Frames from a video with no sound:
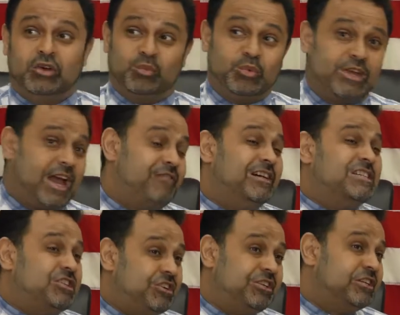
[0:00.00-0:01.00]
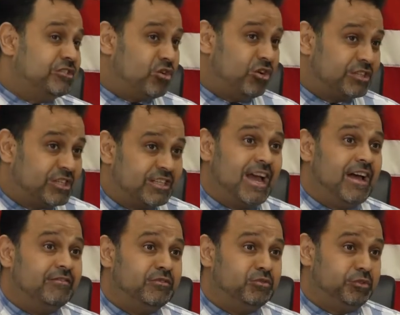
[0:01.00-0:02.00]
We have attorneys on
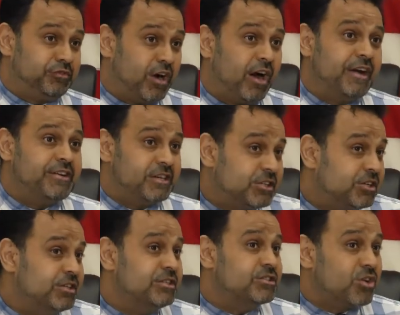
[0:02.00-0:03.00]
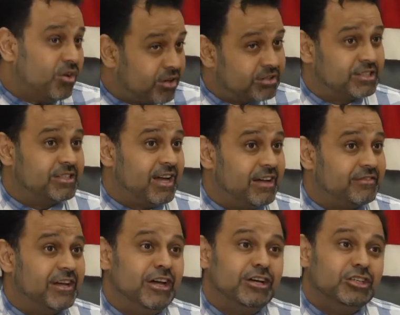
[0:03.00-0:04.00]
staff. We've hired attorneys on staff
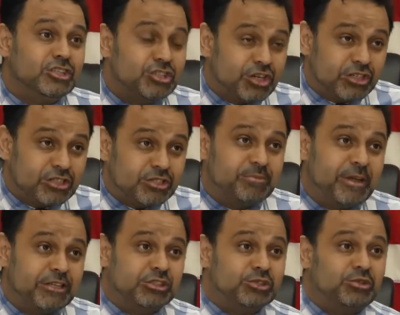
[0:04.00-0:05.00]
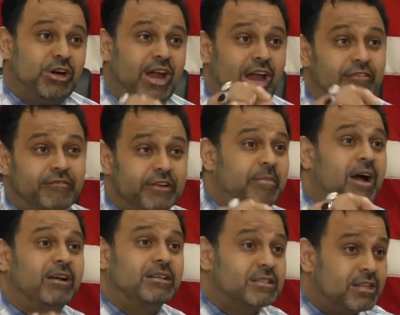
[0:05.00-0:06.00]
just to make sure every
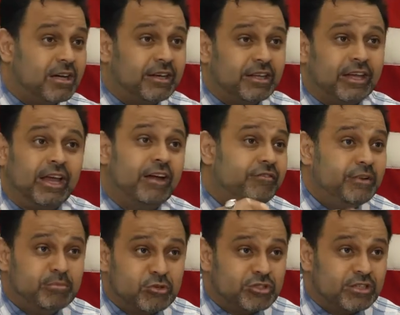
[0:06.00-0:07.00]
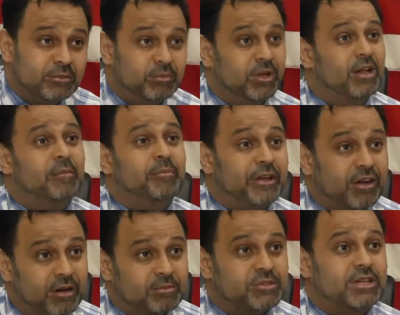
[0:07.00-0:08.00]
Pakistani, every Muslim
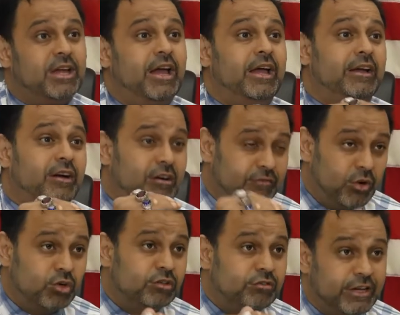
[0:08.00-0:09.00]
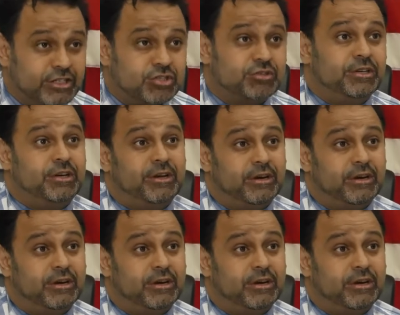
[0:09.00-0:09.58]
becomes a voter registered